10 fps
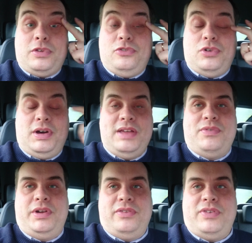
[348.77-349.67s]
drive
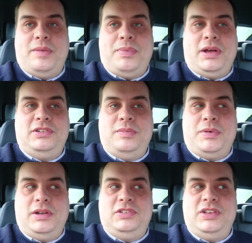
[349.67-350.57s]
on a third party
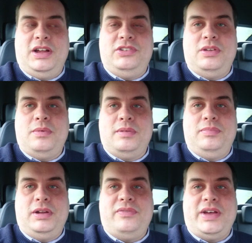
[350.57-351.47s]
policy. I do a
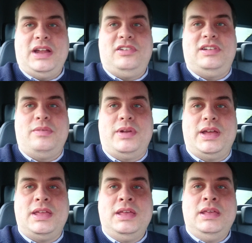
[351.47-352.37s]
lot of that actually when
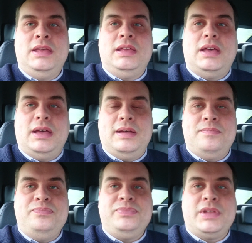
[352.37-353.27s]
I
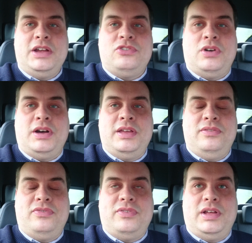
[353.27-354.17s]

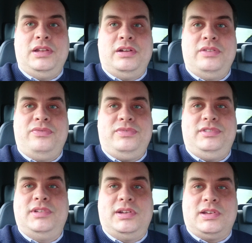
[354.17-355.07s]
drive a lot
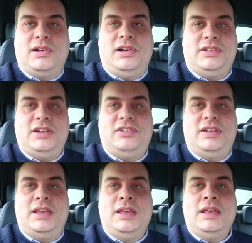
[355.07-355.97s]
of cars
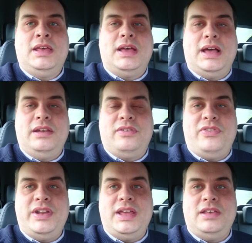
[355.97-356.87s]
actually, and
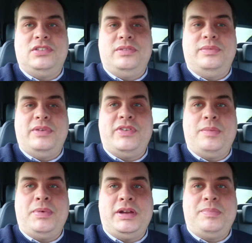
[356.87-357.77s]
often it is on my
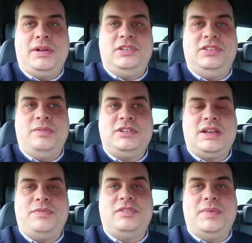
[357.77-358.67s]
third party policy, which
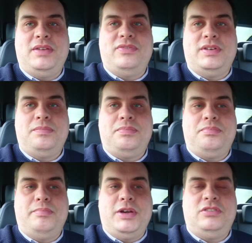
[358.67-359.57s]
covers me for
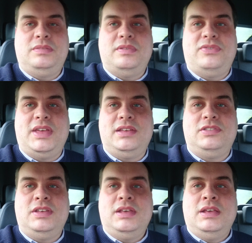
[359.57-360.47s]
most of the
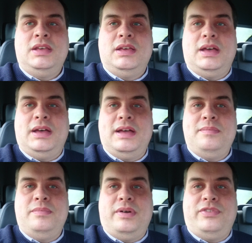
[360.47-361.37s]
things.
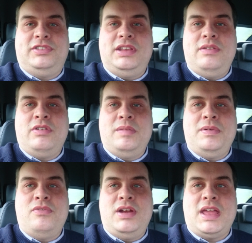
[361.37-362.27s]
Obviously you've got to
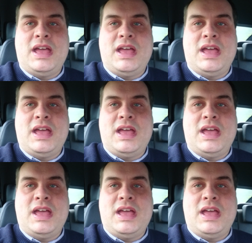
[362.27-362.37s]
be really